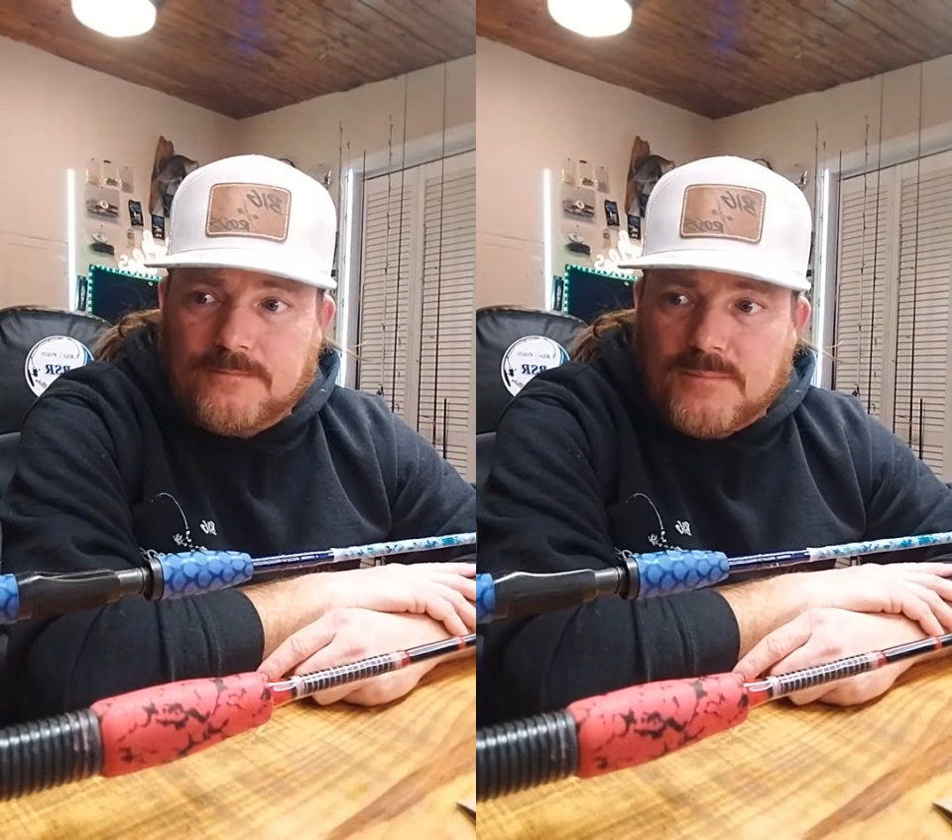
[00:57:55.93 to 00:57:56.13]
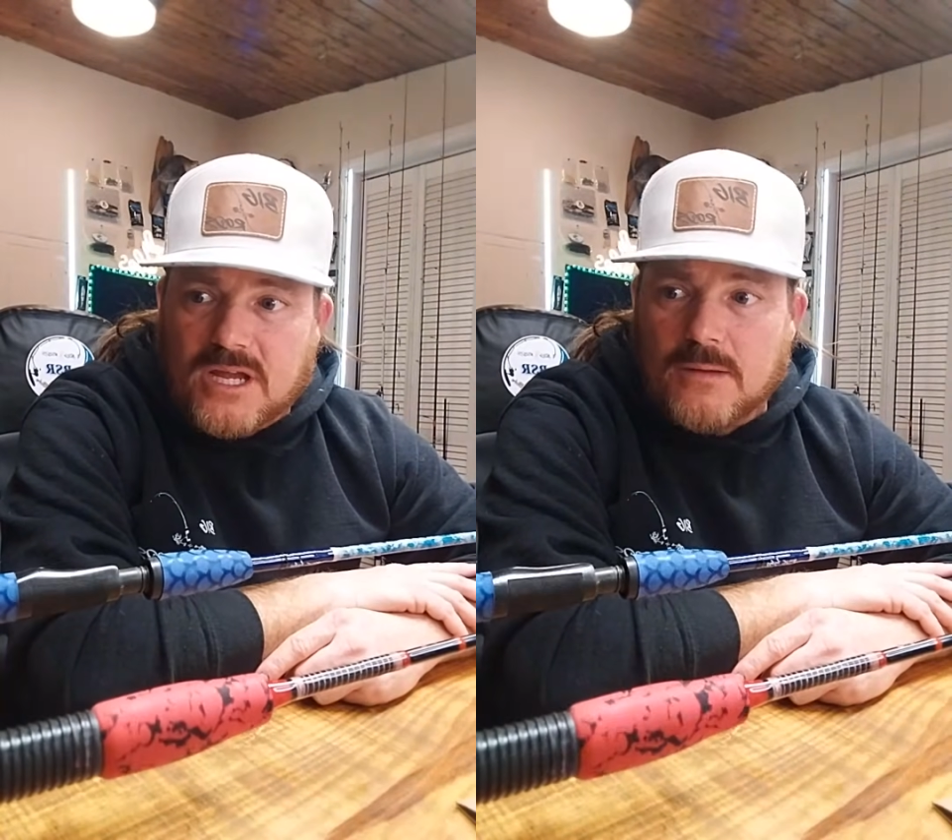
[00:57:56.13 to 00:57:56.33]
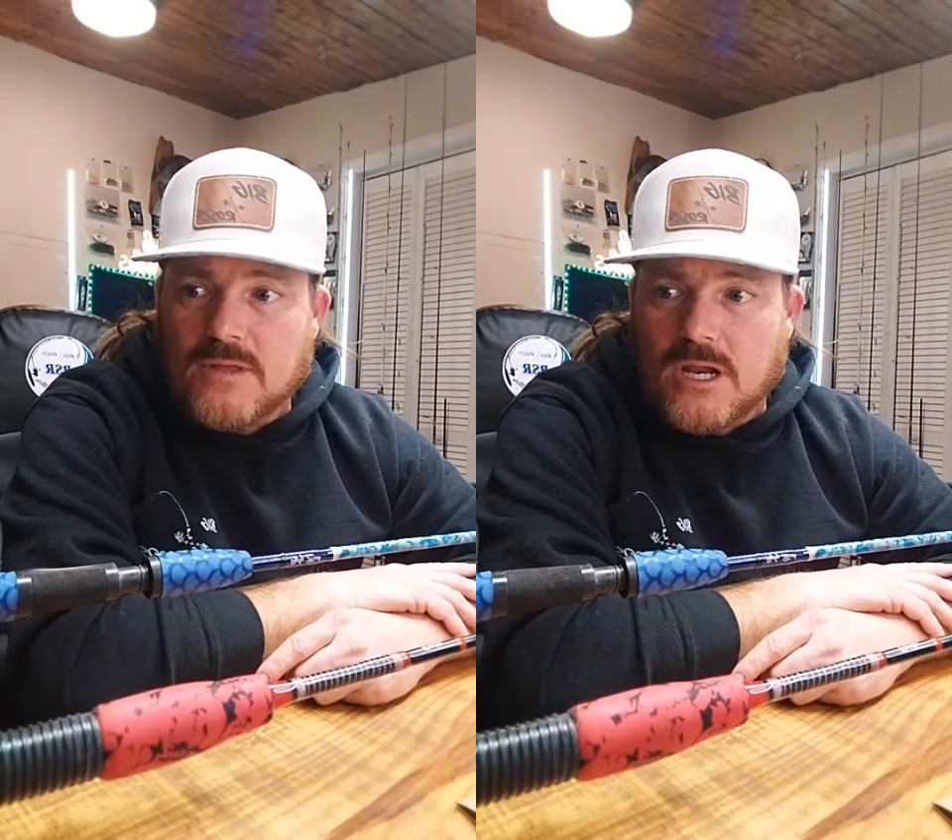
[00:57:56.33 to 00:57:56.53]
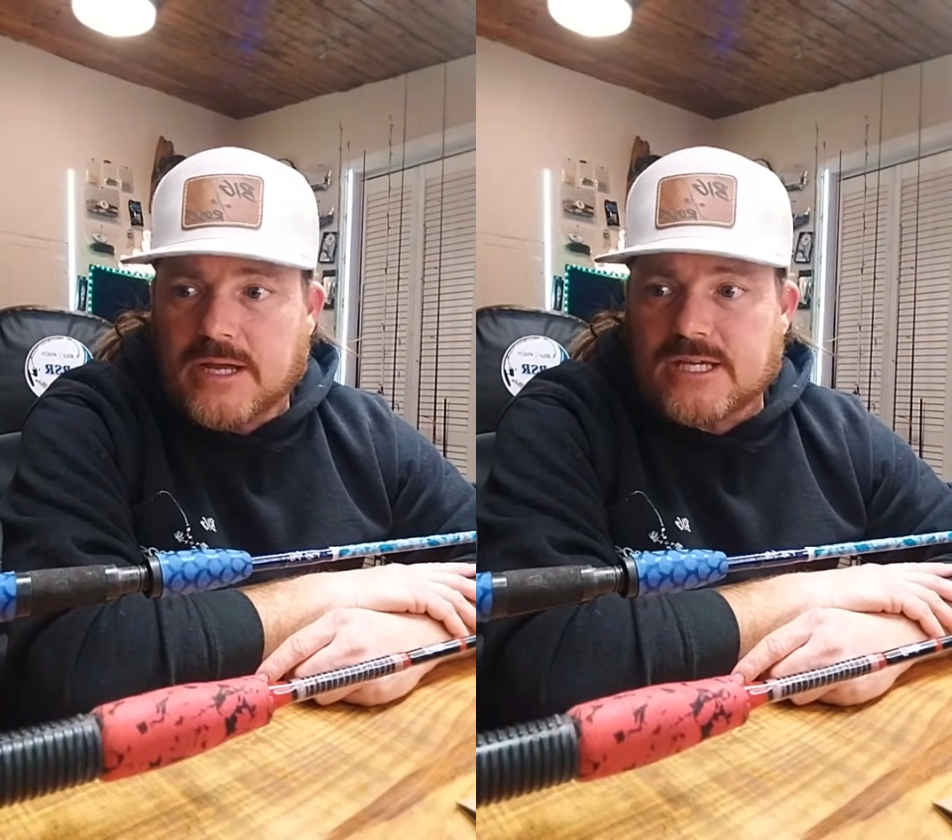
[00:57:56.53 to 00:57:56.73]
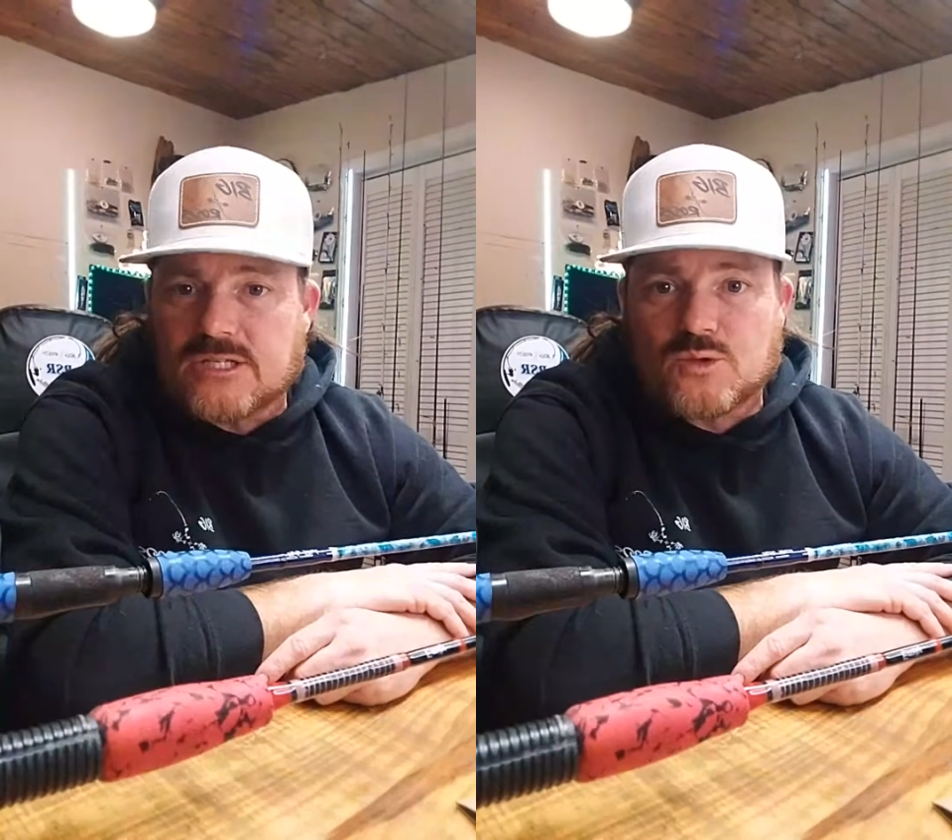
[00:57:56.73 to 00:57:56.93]
become the
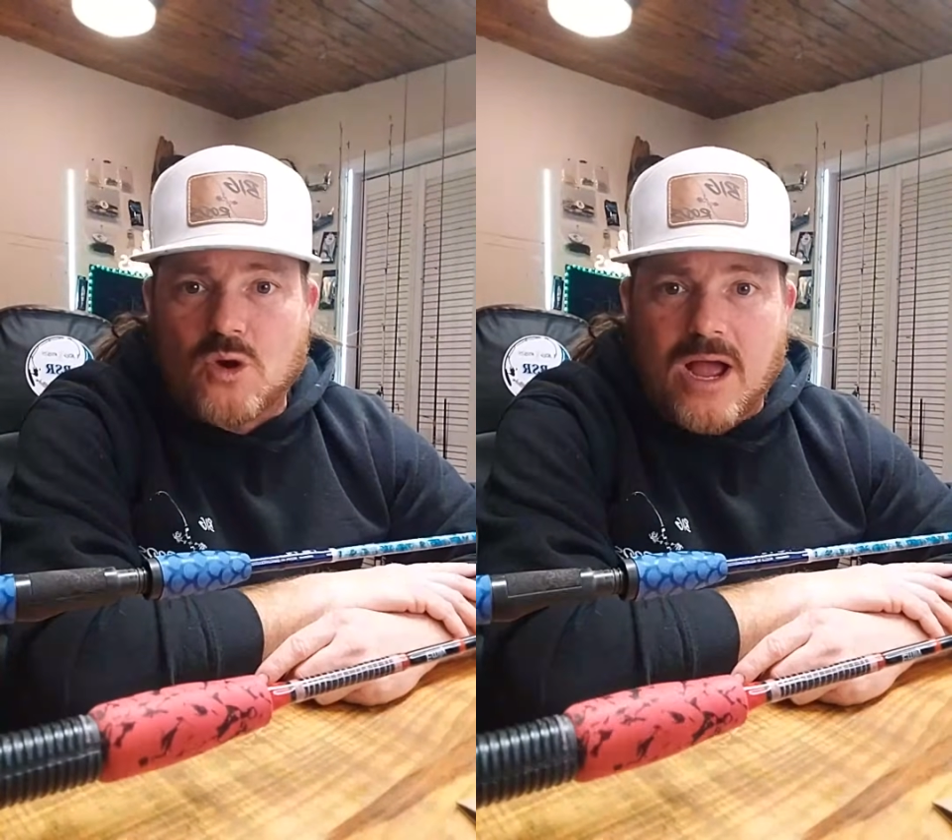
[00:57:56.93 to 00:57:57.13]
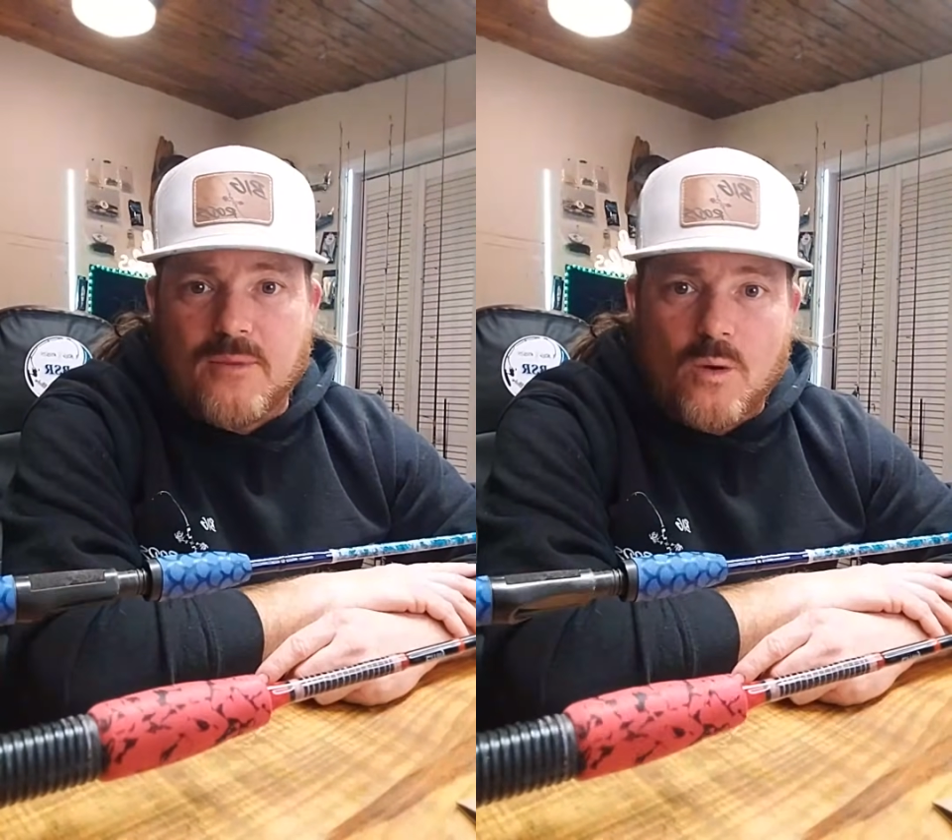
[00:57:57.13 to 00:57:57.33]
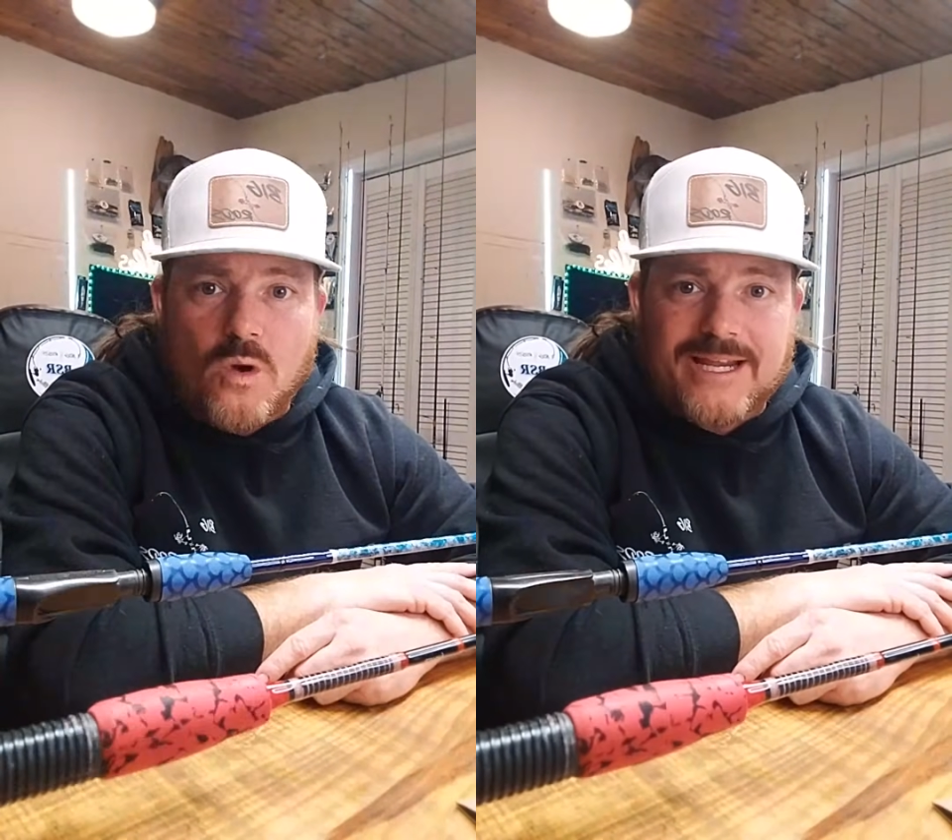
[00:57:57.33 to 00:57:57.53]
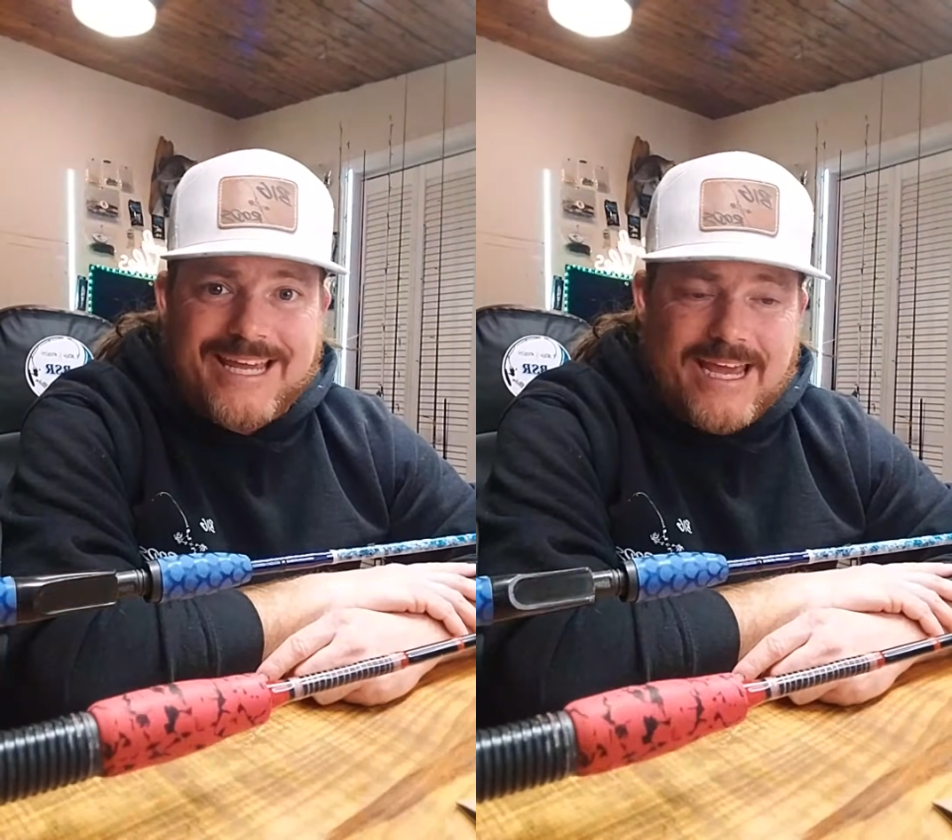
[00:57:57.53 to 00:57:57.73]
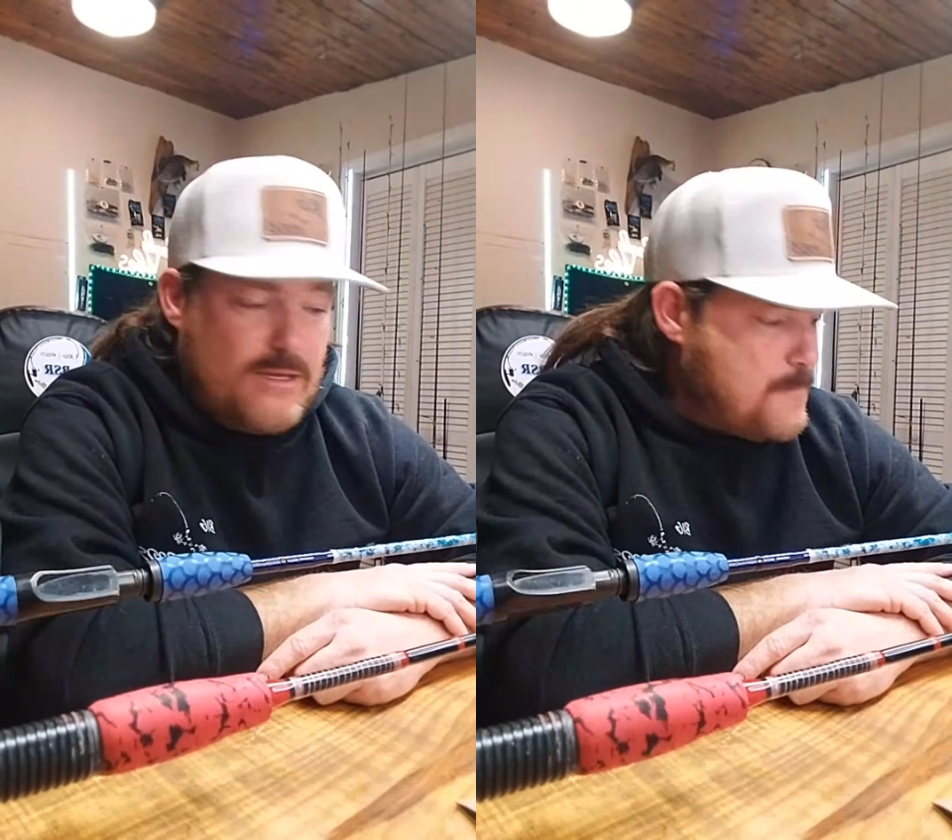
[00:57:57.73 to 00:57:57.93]
lucky subscriber at
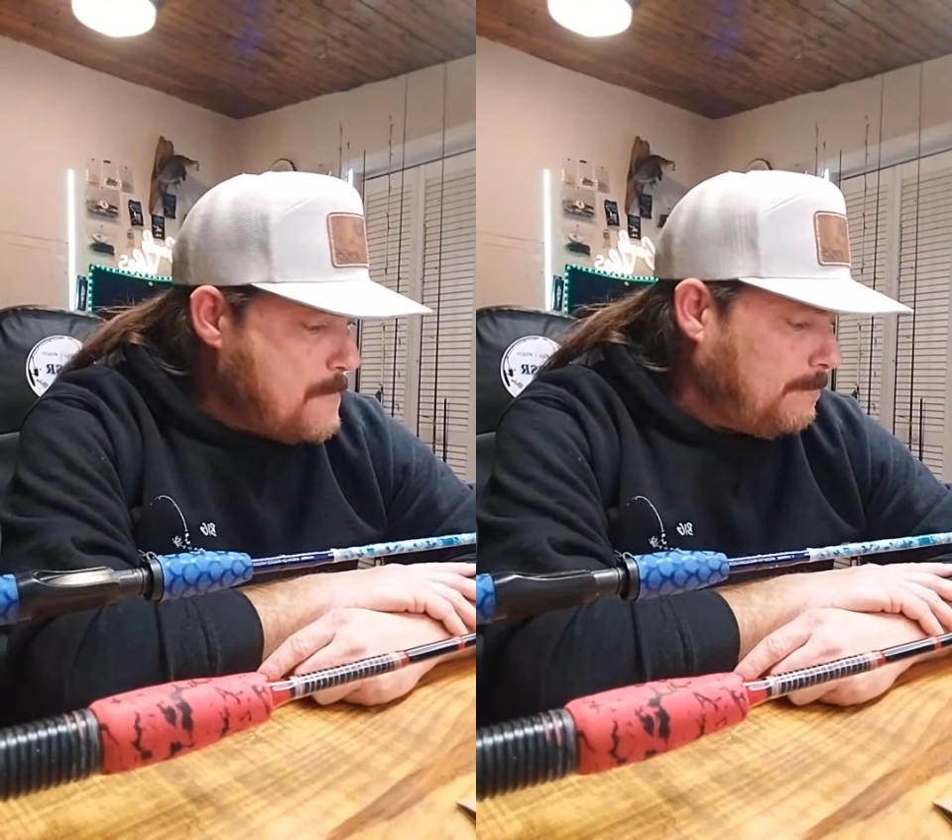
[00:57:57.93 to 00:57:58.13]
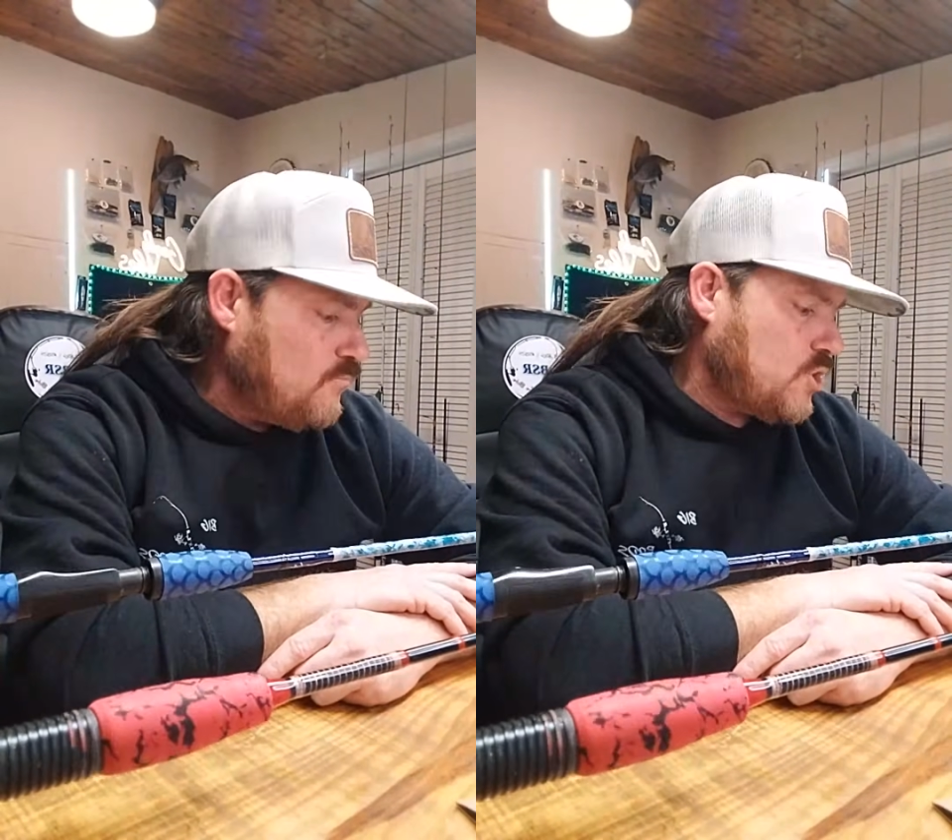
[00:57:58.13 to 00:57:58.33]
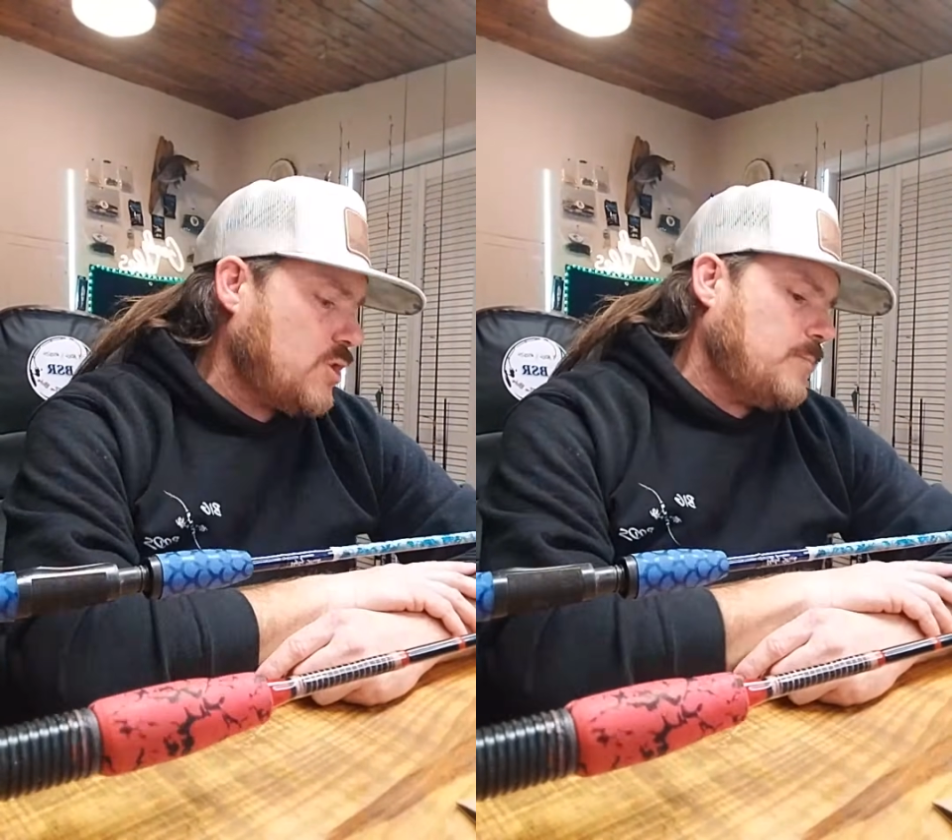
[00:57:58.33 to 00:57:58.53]
1K. So...